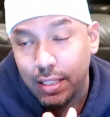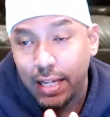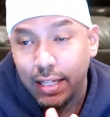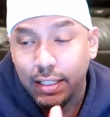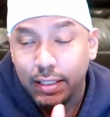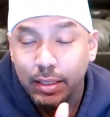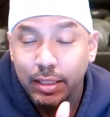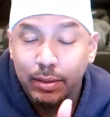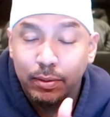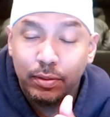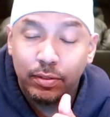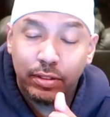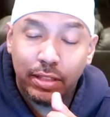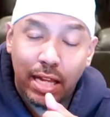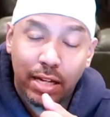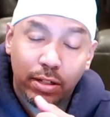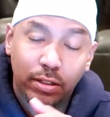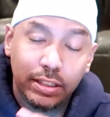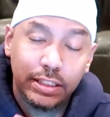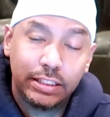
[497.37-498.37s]
Like,
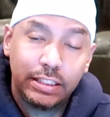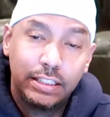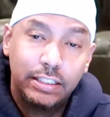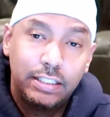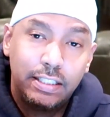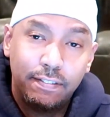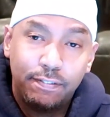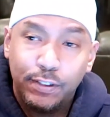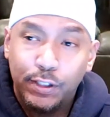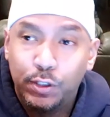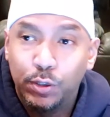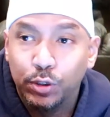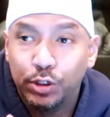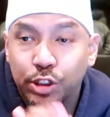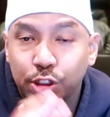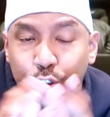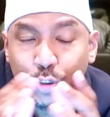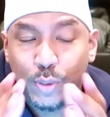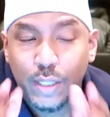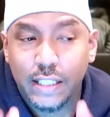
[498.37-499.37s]
not only is it
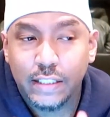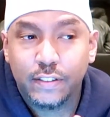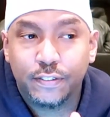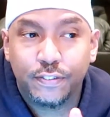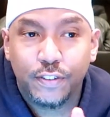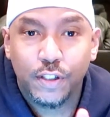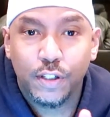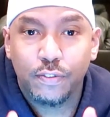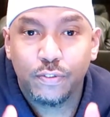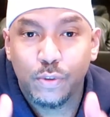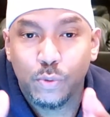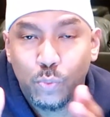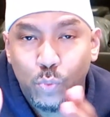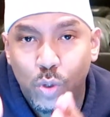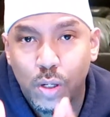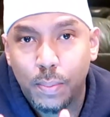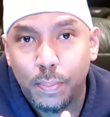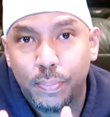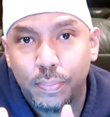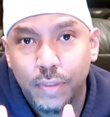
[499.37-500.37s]
difficult to transfer from
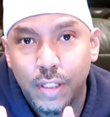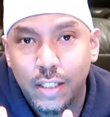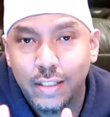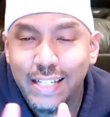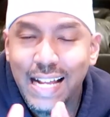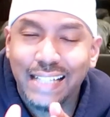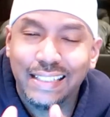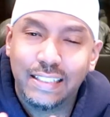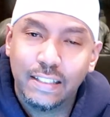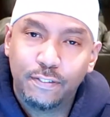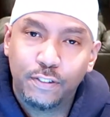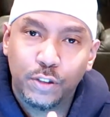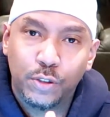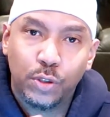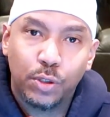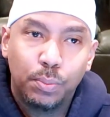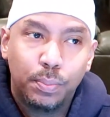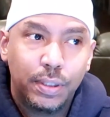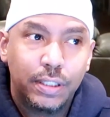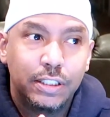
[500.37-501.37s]
one, not
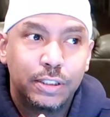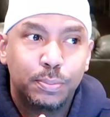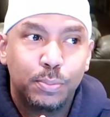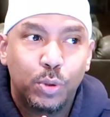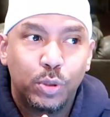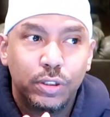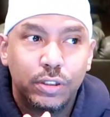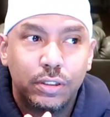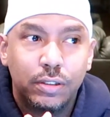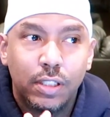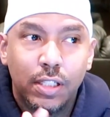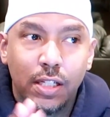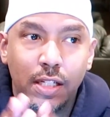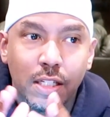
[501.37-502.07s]
difficult, but it's more